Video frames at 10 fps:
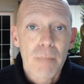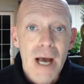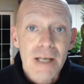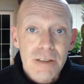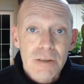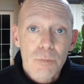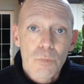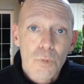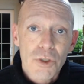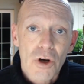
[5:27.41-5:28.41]
masks
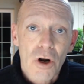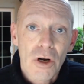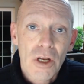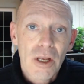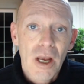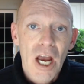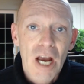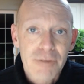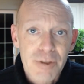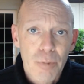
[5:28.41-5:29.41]
which are
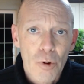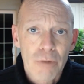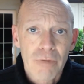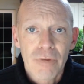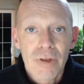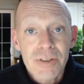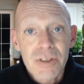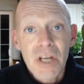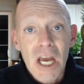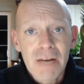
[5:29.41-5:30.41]
half supportive of
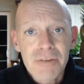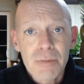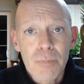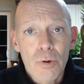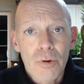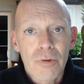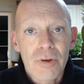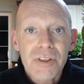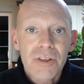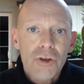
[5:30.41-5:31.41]
this and half supportive of
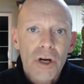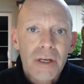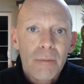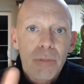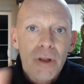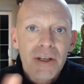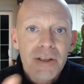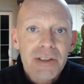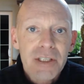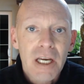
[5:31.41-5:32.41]
this and trying to
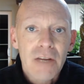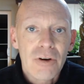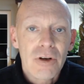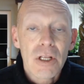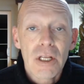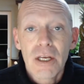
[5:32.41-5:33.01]
blend it together.